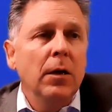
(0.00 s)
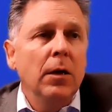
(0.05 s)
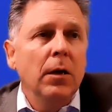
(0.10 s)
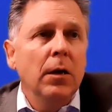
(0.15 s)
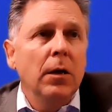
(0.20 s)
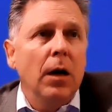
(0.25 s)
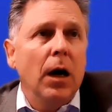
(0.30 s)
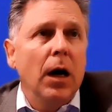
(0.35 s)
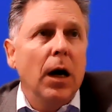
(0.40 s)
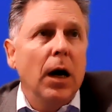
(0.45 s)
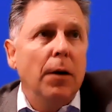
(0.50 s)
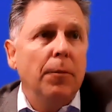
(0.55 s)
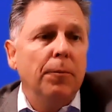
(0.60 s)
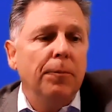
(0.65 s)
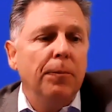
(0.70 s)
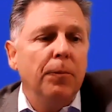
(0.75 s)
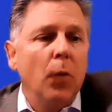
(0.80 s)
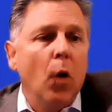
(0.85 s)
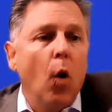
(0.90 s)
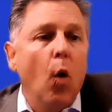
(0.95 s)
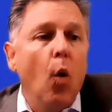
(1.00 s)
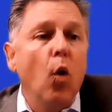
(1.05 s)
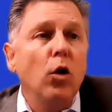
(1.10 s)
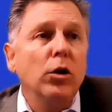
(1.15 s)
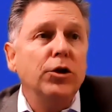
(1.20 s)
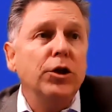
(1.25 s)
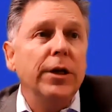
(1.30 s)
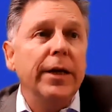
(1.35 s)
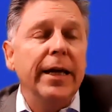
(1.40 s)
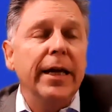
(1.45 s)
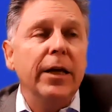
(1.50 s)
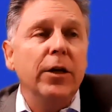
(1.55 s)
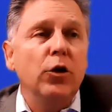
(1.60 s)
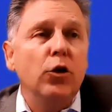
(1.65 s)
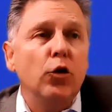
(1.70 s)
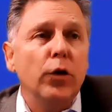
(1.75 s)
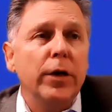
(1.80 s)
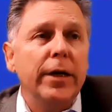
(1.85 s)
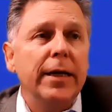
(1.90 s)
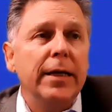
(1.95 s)
or to
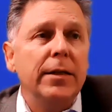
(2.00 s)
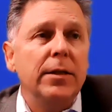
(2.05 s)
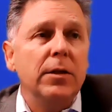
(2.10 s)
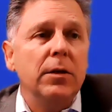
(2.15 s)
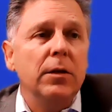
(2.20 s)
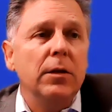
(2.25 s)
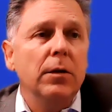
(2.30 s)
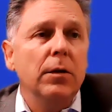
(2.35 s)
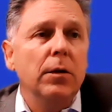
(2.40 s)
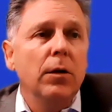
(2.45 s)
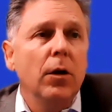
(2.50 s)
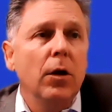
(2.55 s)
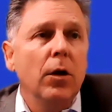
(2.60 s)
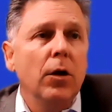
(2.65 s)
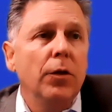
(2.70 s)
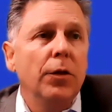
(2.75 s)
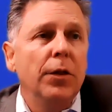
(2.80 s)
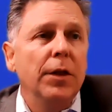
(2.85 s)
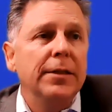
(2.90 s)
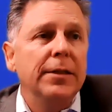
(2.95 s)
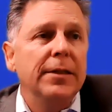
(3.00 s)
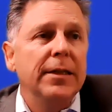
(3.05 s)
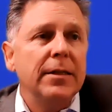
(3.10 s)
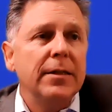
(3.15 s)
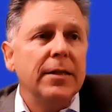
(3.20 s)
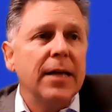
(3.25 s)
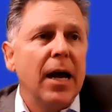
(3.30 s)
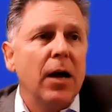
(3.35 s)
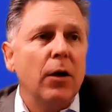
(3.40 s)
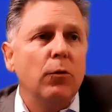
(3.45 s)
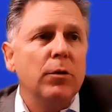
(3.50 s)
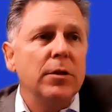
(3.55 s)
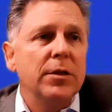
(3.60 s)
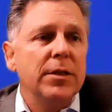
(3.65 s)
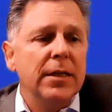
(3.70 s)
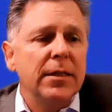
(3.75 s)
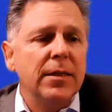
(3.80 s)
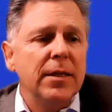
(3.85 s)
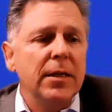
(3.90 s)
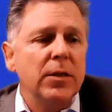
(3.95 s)
increase the discount
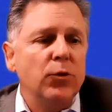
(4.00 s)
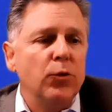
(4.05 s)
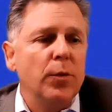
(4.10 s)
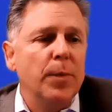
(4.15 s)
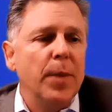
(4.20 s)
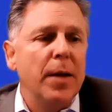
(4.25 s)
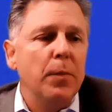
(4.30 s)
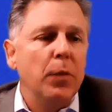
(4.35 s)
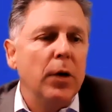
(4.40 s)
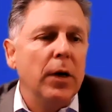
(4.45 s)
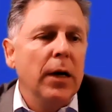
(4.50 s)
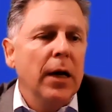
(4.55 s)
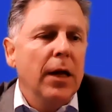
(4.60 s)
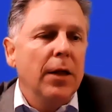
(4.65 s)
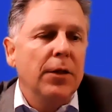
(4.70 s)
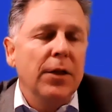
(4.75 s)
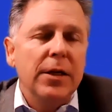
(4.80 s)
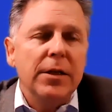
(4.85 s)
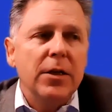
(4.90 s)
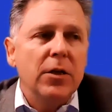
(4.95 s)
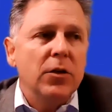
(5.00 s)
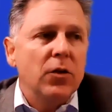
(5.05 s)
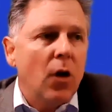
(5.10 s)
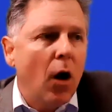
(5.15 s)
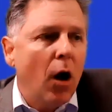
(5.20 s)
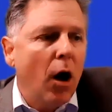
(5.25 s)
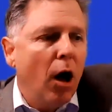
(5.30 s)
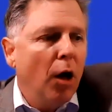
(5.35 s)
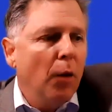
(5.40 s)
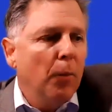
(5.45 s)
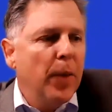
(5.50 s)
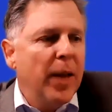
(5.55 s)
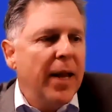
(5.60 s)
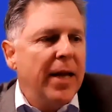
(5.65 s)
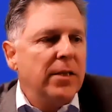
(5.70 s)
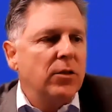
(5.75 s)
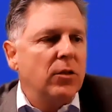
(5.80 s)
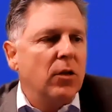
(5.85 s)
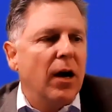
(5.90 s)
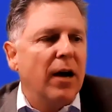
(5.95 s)
resistance. Remember, this is all
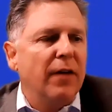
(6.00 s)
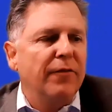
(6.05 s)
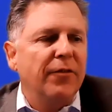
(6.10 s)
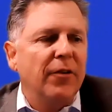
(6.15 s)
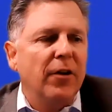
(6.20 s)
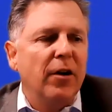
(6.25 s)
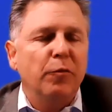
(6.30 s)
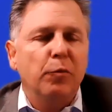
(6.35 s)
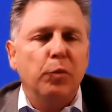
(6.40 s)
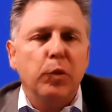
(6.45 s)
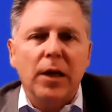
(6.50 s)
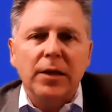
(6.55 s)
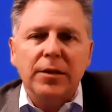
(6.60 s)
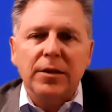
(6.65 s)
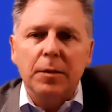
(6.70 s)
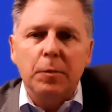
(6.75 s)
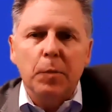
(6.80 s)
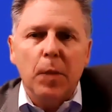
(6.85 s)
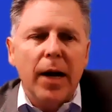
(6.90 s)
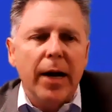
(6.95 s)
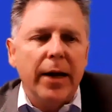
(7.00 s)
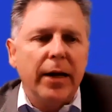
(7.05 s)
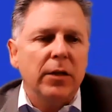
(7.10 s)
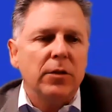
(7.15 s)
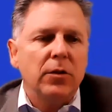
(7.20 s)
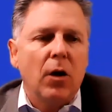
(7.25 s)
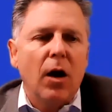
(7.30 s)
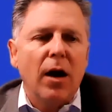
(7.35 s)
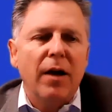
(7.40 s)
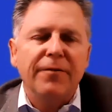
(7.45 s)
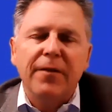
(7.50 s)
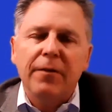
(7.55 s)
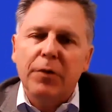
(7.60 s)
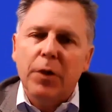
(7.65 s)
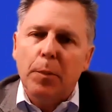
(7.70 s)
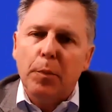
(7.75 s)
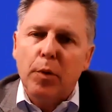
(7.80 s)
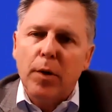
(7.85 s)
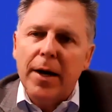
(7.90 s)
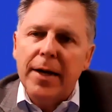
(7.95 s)
based off of plus and minus off of the
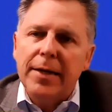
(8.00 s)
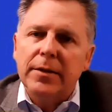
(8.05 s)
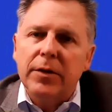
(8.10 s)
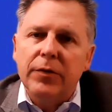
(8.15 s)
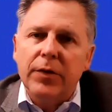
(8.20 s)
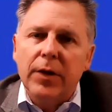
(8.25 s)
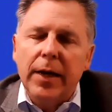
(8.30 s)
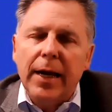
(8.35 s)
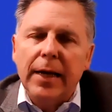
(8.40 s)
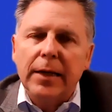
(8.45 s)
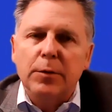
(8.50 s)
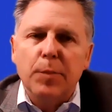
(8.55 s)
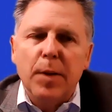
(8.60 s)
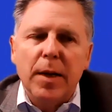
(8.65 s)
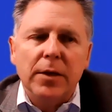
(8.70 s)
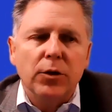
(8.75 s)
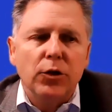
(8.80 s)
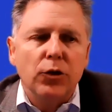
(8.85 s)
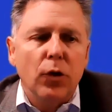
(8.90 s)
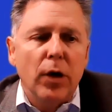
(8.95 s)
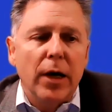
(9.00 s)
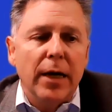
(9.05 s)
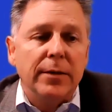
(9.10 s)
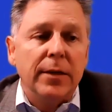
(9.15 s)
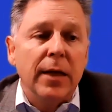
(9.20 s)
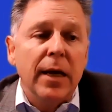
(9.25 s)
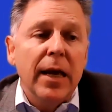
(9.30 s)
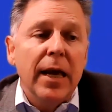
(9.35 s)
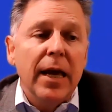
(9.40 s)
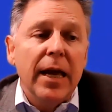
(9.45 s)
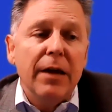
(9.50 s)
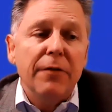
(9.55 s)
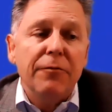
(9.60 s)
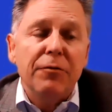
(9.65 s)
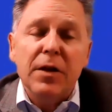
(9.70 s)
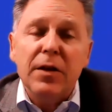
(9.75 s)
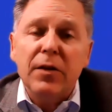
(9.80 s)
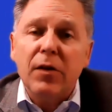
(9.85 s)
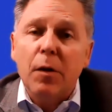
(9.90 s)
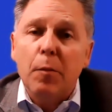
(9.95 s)
price of the next best choice. If
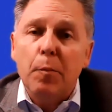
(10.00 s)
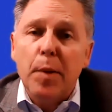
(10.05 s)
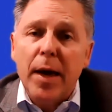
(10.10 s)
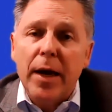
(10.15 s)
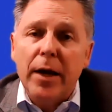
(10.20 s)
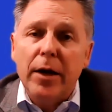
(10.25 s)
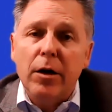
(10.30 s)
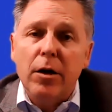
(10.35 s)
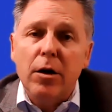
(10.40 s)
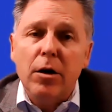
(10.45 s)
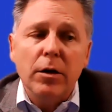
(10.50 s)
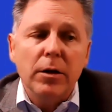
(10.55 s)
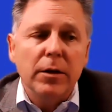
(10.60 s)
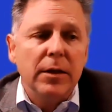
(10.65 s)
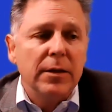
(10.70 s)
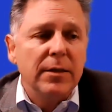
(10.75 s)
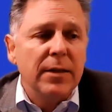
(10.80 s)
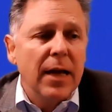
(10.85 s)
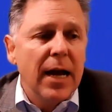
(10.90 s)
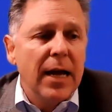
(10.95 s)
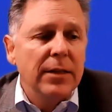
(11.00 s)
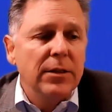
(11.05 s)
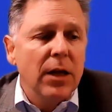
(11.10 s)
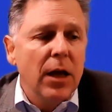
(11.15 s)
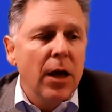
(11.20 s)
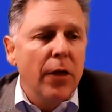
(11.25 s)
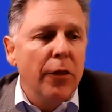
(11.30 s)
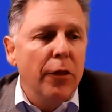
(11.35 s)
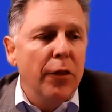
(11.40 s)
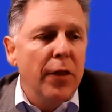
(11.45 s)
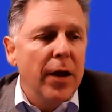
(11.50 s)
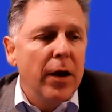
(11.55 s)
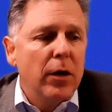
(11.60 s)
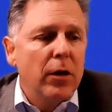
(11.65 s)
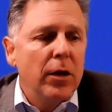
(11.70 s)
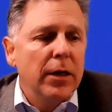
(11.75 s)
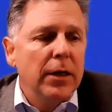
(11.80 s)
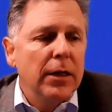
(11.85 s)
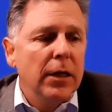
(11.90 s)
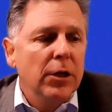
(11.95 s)
this competitor decides they're
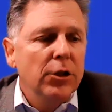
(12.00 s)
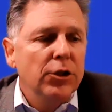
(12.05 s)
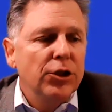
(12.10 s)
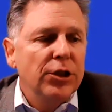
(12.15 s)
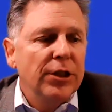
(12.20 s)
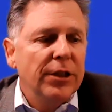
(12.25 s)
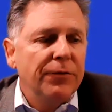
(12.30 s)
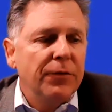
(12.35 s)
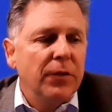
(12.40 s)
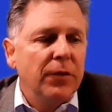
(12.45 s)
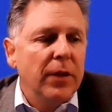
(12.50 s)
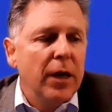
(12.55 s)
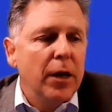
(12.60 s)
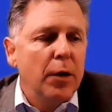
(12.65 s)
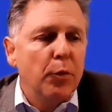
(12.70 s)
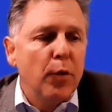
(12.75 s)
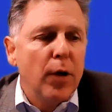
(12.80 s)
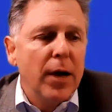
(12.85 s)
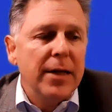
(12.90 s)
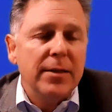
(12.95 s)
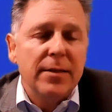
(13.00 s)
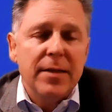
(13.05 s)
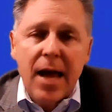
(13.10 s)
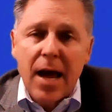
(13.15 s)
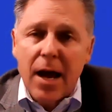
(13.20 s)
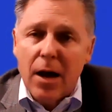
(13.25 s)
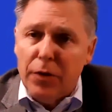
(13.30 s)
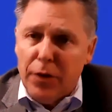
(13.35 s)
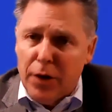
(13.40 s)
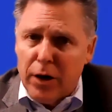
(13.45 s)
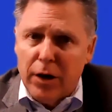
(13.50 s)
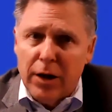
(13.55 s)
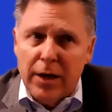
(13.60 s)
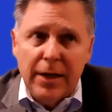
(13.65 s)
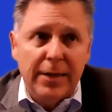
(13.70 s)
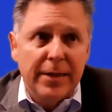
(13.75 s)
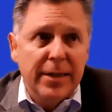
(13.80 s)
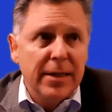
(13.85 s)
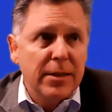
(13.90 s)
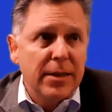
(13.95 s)
gonna shift their price down, they're gonna
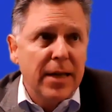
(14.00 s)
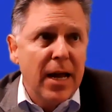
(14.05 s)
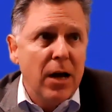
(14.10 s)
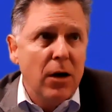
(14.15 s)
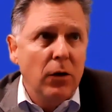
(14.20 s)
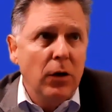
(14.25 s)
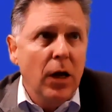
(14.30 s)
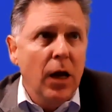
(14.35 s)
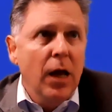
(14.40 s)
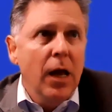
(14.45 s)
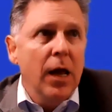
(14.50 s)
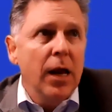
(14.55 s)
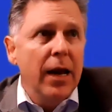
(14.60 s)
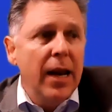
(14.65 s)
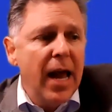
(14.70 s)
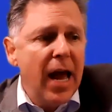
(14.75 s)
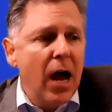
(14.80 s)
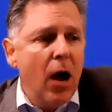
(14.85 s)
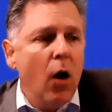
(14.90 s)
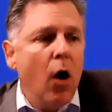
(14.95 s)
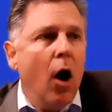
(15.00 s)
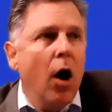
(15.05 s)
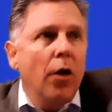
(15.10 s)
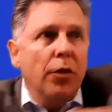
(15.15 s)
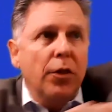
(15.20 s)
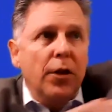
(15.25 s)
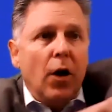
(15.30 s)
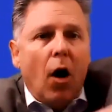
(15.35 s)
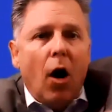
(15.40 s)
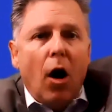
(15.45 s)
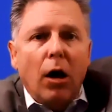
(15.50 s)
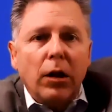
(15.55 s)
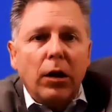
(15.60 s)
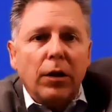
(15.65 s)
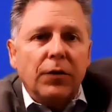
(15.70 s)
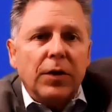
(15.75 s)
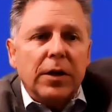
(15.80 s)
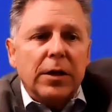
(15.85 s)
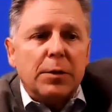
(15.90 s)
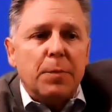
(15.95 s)
discount, now all of
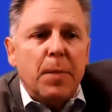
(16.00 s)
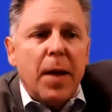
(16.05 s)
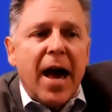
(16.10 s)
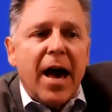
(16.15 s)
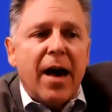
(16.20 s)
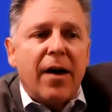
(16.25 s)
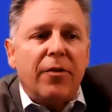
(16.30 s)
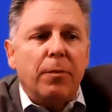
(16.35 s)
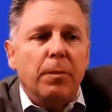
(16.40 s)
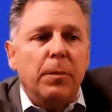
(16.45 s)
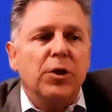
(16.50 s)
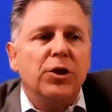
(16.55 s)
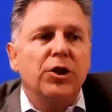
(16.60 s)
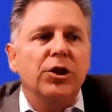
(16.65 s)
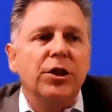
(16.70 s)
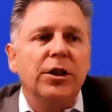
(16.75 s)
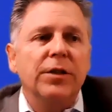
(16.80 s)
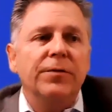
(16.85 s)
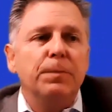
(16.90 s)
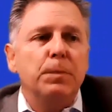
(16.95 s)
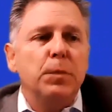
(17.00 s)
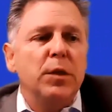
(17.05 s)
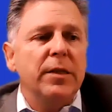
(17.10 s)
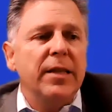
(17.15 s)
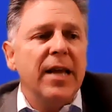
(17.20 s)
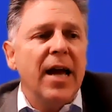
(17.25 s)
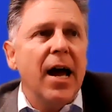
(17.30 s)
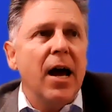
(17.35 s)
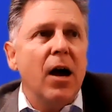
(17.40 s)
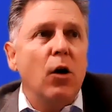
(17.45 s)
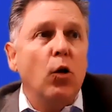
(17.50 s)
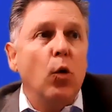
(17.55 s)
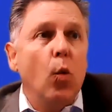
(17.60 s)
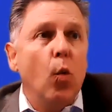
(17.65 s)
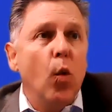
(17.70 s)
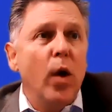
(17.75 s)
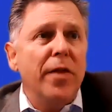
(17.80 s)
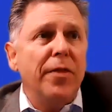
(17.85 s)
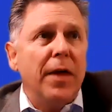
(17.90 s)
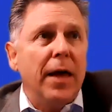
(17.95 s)
this math shifts down
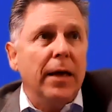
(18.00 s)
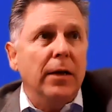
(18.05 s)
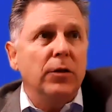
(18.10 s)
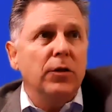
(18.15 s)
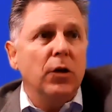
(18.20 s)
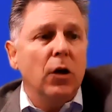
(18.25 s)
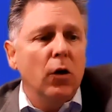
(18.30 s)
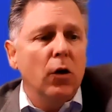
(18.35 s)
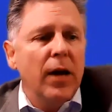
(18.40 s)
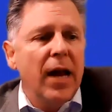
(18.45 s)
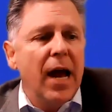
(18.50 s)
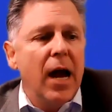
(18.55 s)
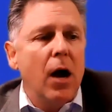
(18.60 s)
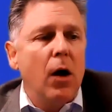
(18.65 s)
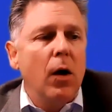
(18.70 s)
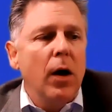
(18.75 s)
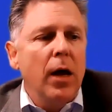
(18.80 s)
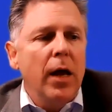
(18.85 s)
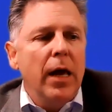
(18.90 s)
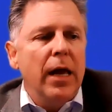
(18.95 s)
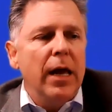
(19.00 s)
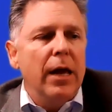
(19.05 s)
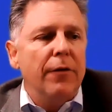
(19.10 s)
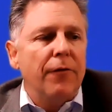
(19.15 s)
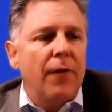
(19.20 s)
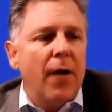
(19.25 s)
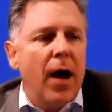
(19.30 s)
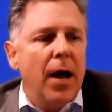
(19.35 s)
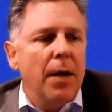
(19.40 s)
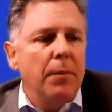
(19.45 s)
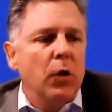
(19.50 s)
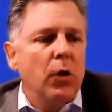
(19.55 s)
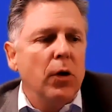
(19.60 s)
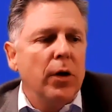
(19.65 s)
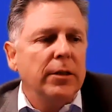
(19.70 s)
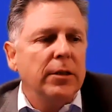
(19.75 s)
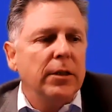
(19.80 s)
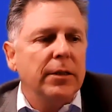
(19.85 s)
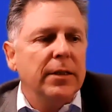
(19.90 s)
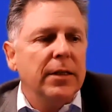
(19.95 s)
with it. So now if I'm going
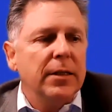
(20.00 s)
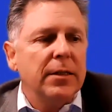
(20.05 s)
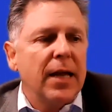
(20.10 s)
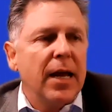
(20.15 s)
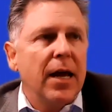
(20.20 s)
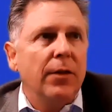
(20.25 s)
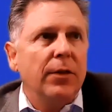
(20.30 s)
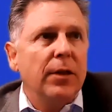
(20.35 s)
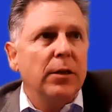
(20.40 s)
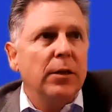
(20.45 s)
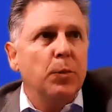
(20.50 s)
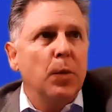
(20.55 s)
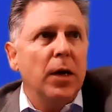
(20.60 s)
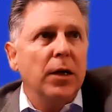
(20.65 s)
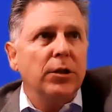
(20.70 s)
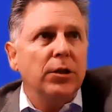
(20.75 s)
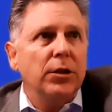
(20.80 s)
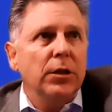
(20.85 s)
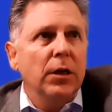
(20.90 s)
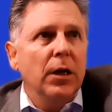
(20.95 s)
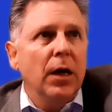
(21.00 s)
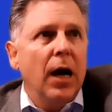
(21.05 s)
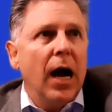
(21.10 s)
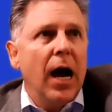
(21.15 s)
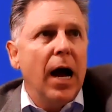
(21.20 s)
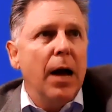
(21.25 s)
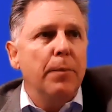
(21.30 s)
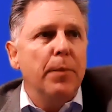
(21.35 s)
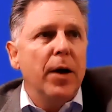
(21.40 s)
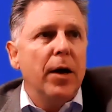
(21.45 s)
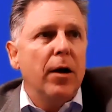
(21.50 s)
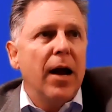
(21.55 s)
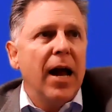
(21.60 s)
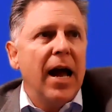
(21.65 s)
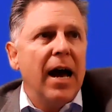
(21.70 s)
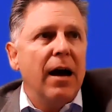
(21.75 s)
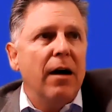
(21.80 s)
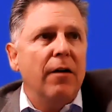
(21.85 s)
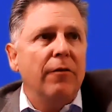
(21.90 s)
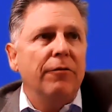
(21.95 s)
to discount this much, I better
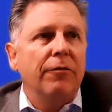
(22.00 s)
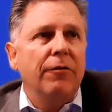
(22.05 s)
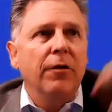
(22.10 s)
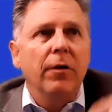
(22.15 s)
have